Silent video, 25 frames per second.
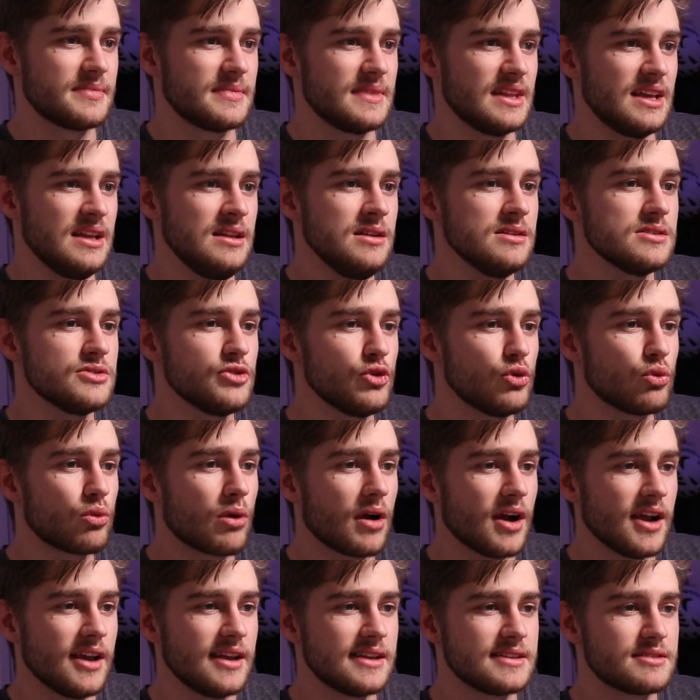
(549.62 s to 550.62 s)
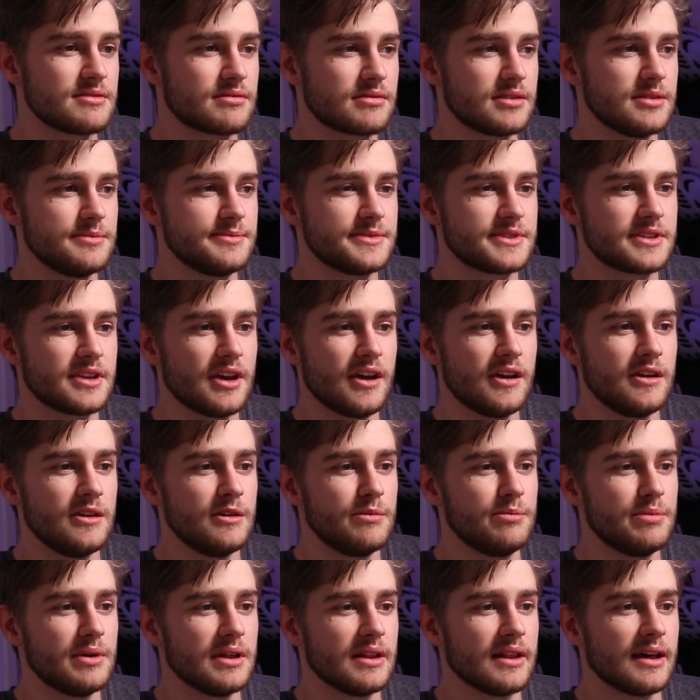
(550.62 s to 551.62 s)
It looks alright as rooms go,
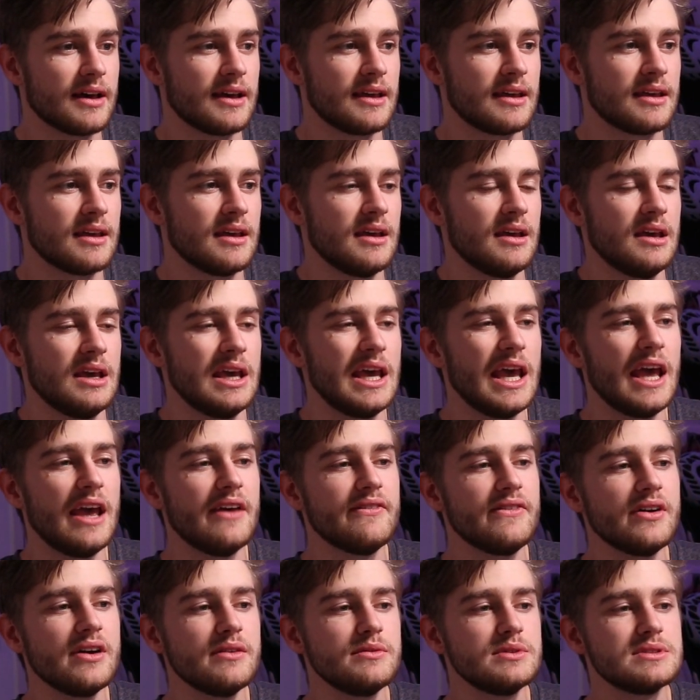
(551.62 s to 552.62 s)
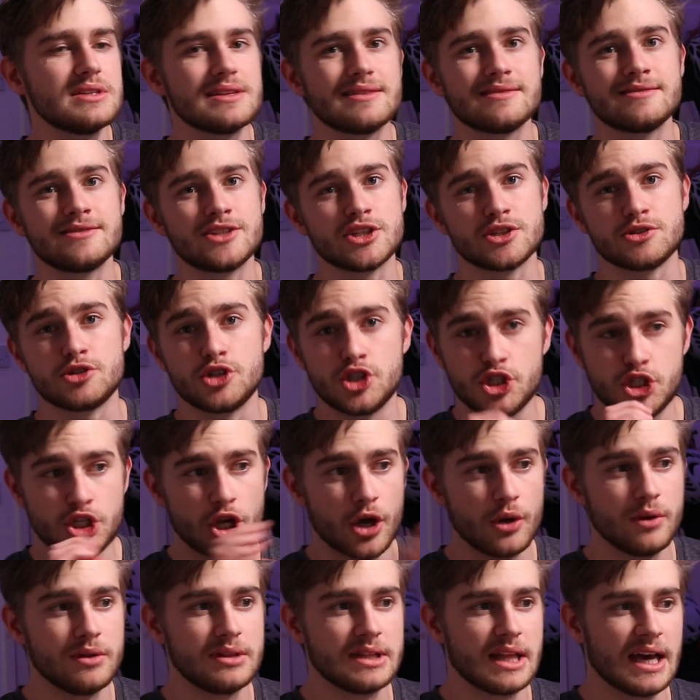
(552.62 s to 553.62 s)
but like, if I was just
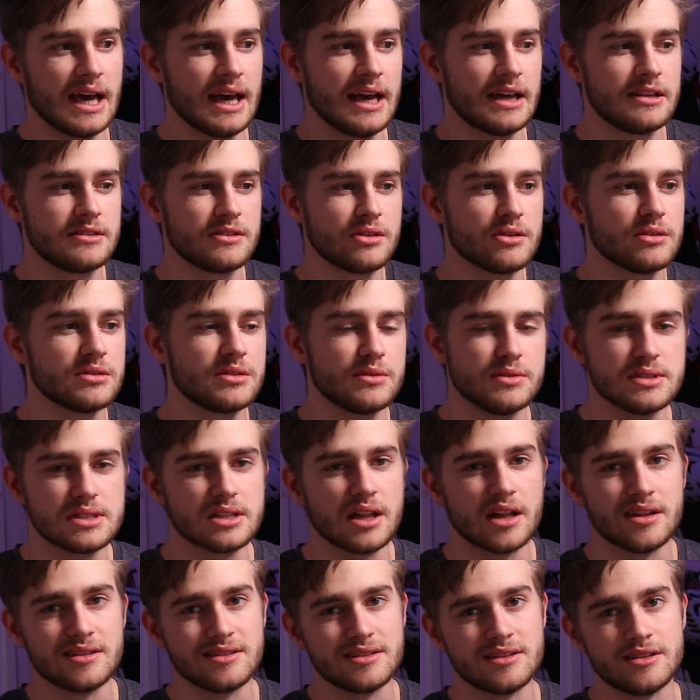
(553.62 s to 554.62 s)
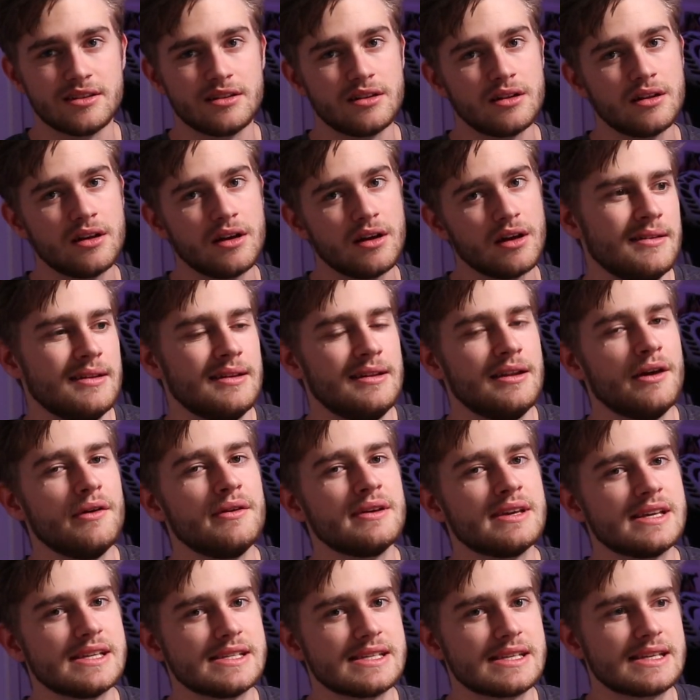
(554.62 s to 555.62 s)
shown that and told it was London,
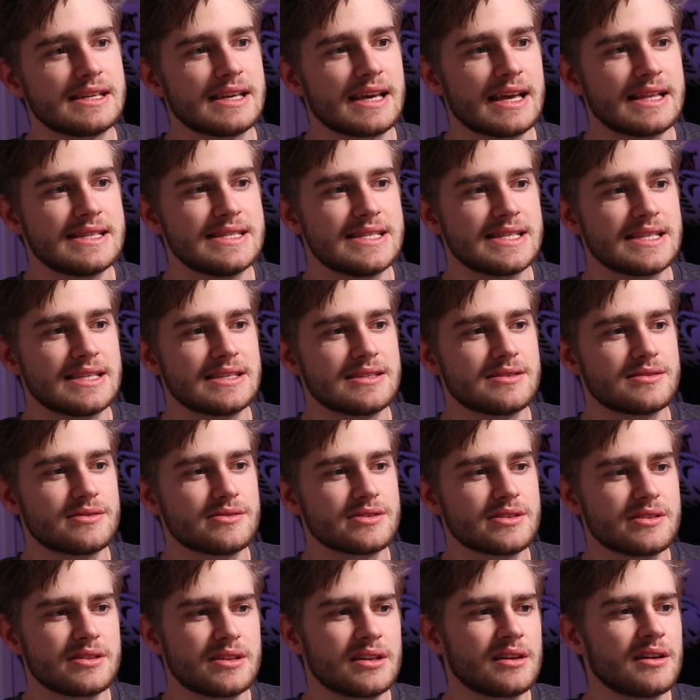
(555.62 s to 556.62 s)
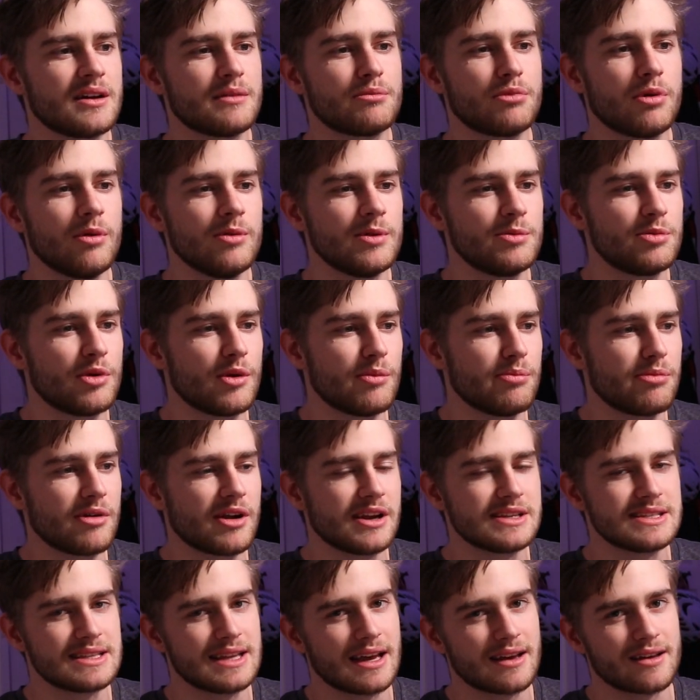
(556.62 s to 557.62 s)
knowing it's in Kensington or something, I'd probably put a
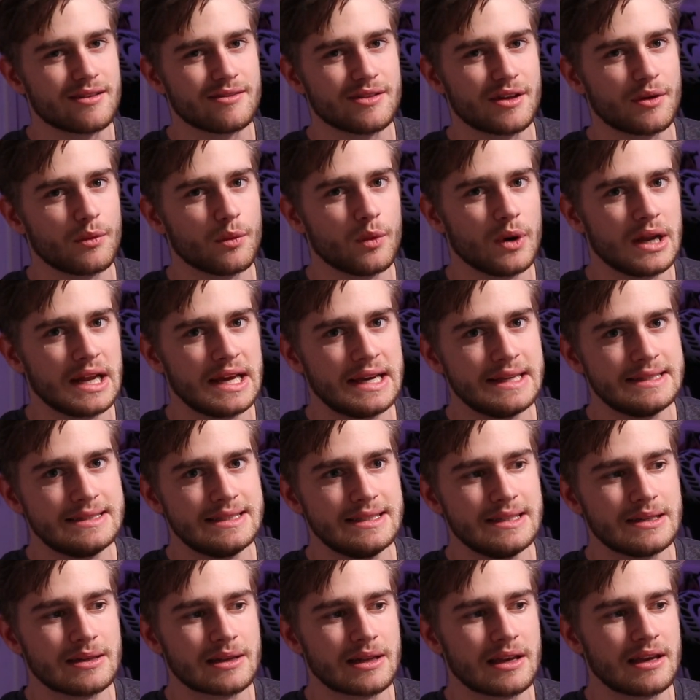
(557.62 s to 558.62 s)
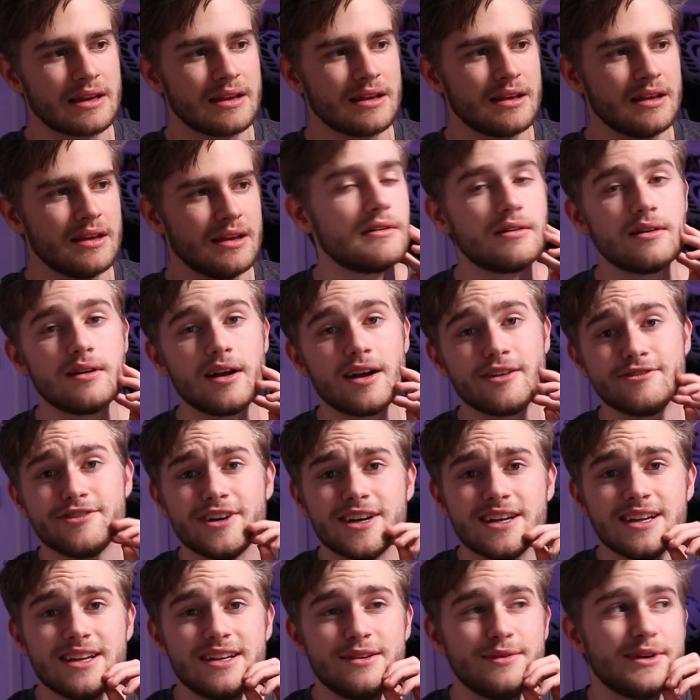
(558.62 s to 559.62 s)
price tag of like 180 on it. And
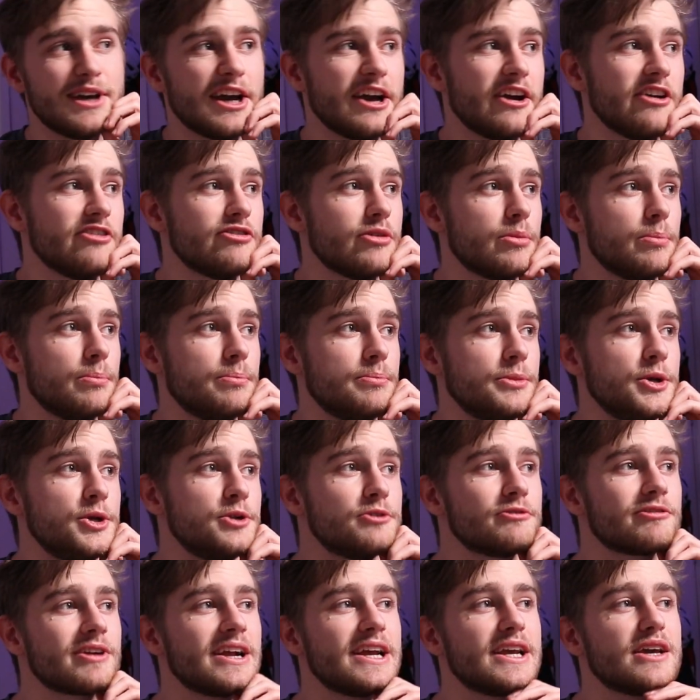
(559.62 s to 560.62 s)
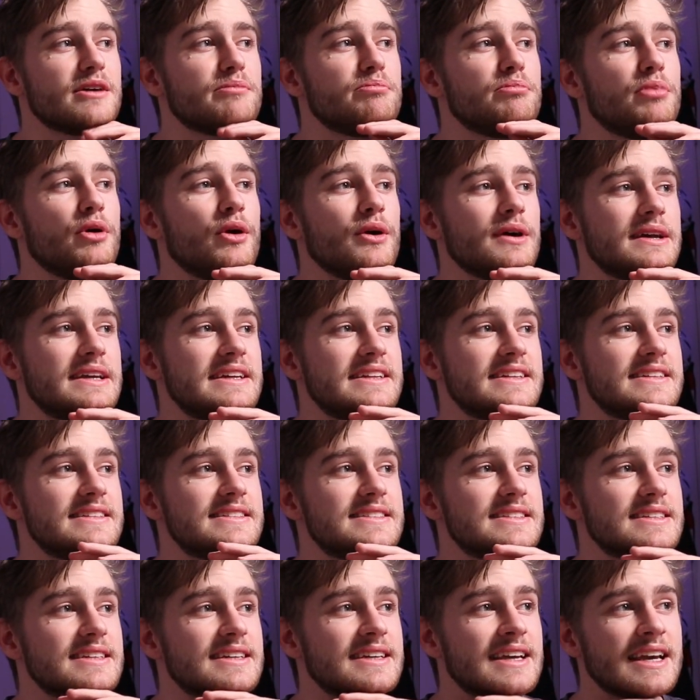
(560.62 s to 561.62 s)
finally we have Moonraker
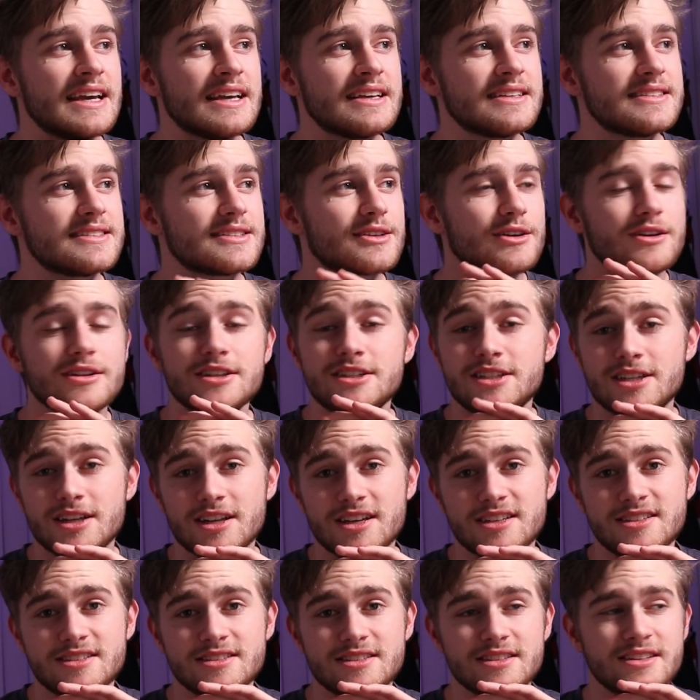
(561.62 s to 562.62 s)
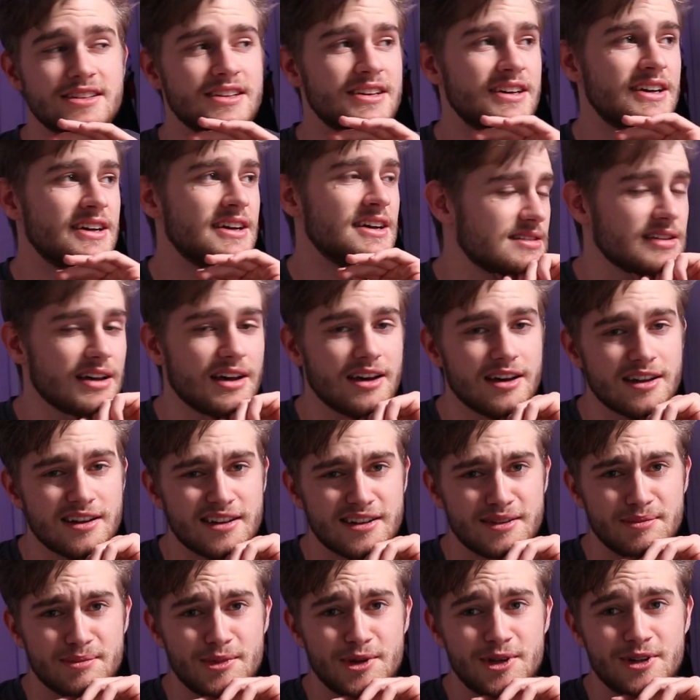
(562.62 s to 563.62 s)
Point, King's College London. It's
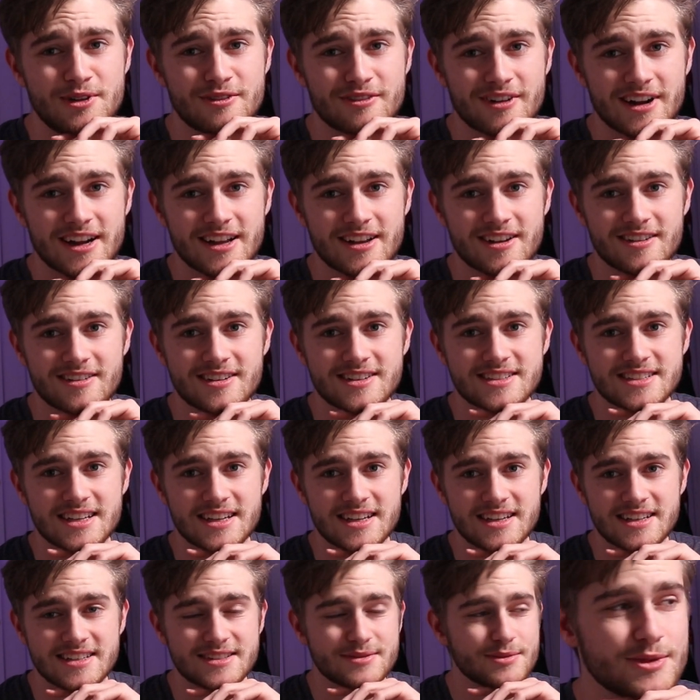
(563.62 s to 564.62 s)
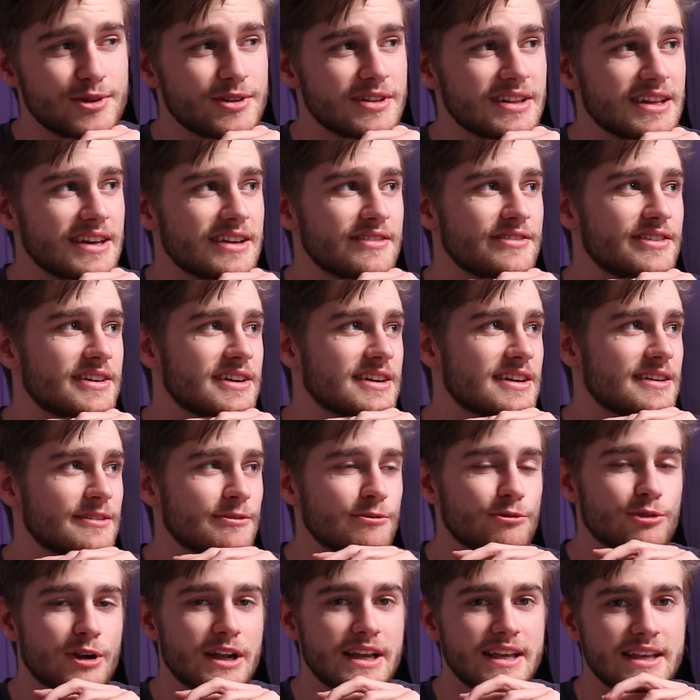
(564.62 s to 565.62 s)
hardly Moonraker, is it? It's more like fucking
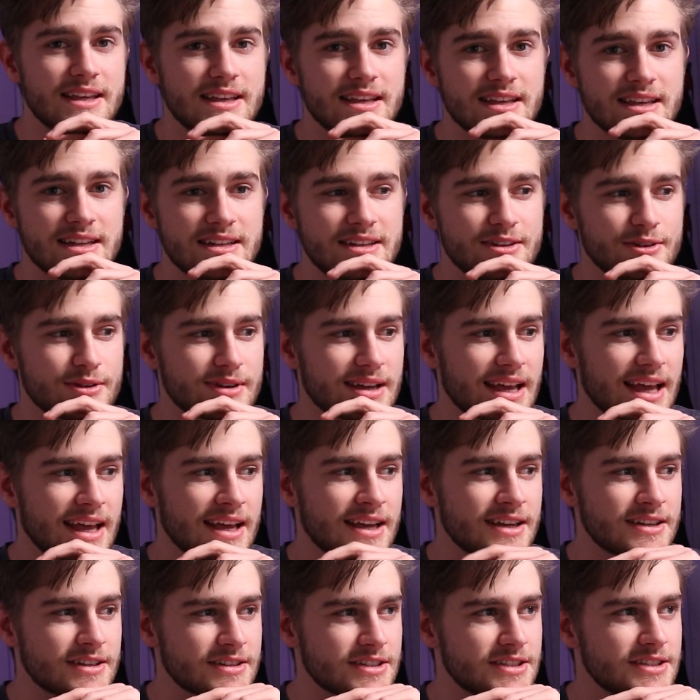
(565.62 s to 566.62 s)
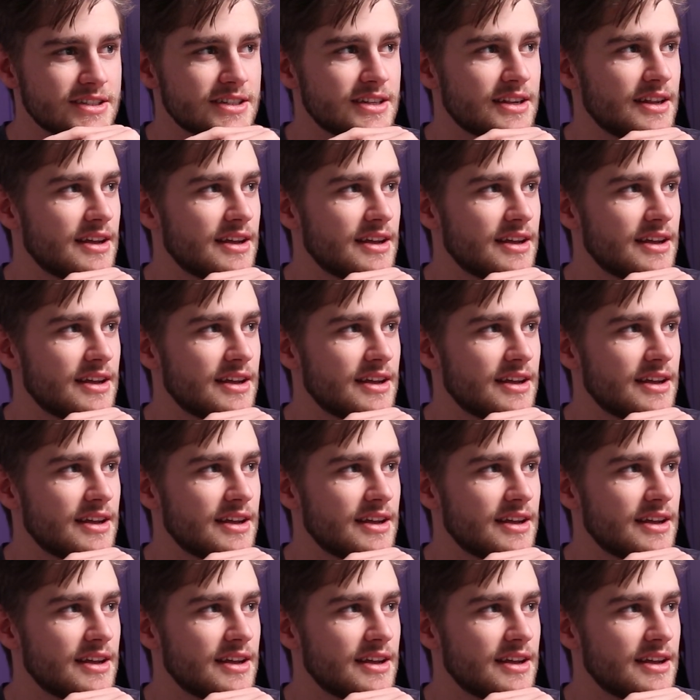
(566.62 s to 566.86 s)
raking in your cash.